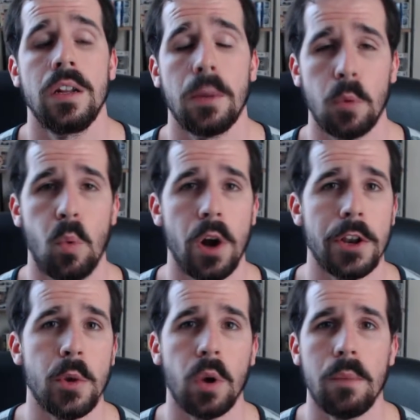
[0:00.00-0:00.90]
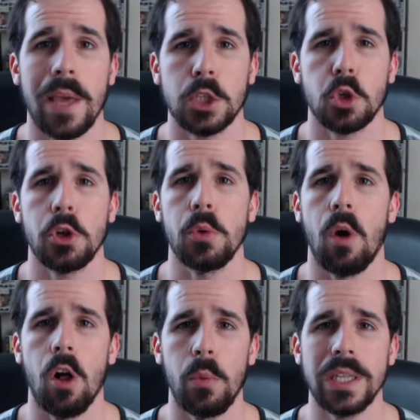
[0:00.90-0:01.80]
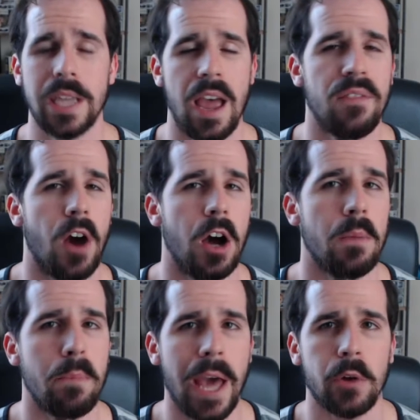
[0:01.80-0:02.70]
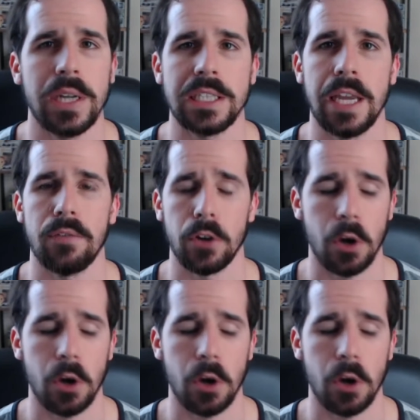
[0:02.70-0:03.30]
Number 1, you want to make sure you always have on battery saver.